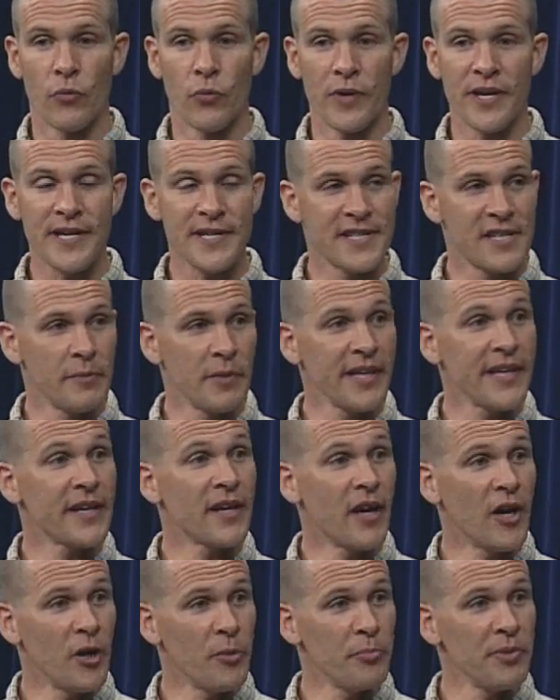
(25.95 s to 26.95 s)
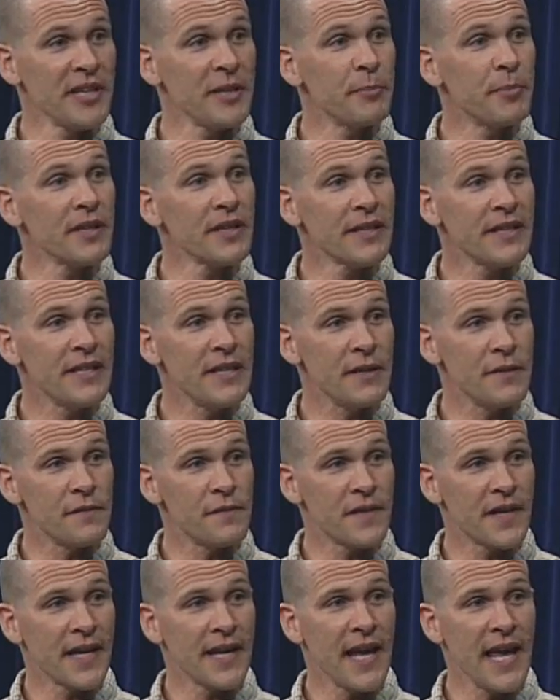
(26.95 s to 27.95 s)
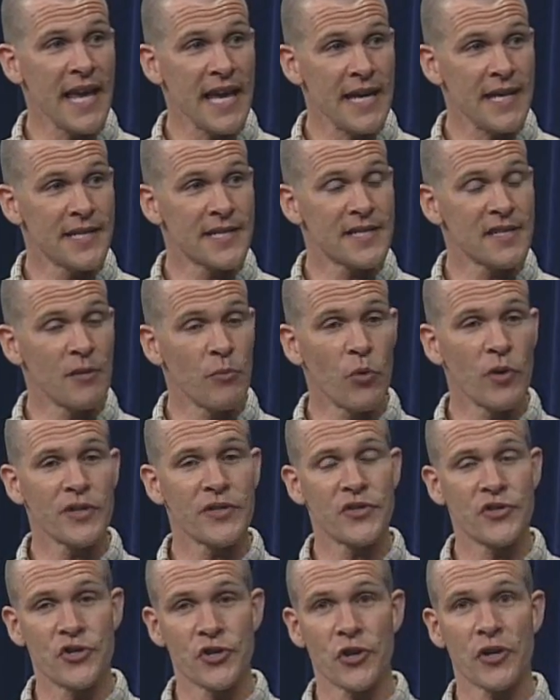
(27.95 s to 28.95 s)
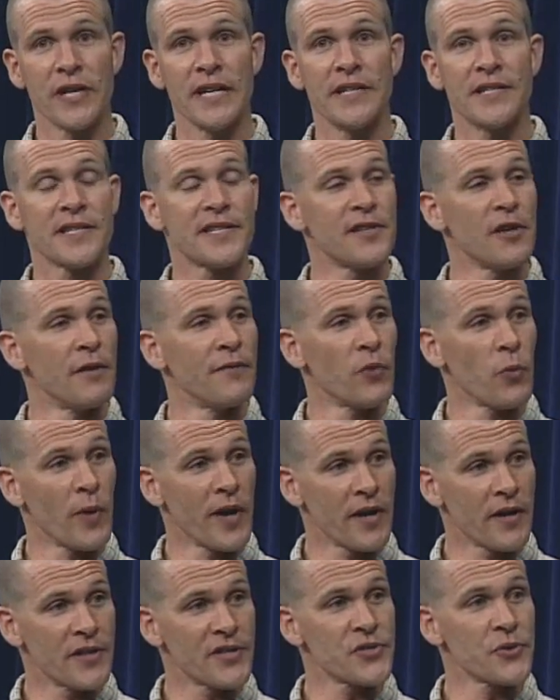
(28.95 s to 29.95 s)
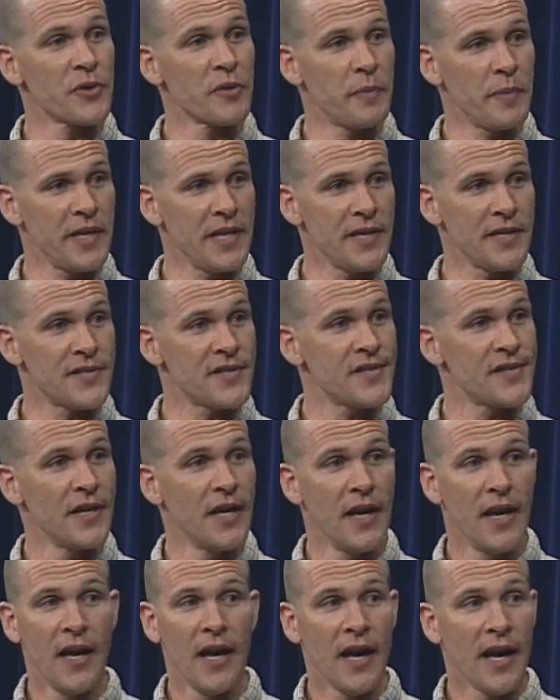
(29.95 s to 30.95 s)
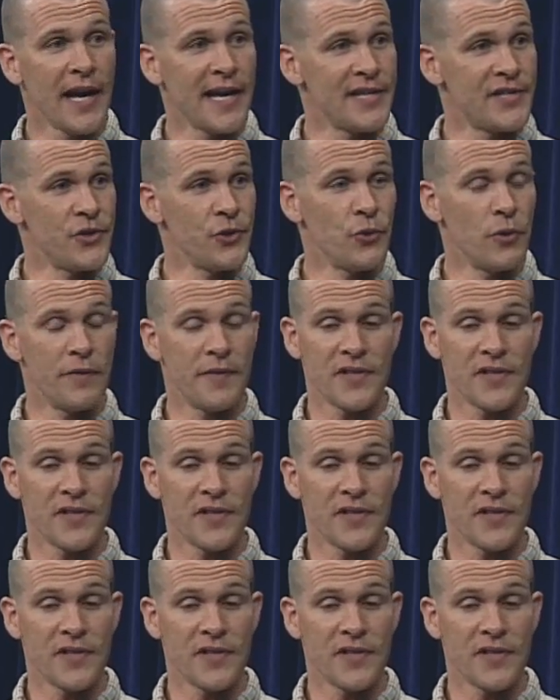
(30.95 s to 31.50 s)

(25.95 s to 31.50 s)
reasonably and humbly believe can aid someone's journey to self-awareness or to peace, I do.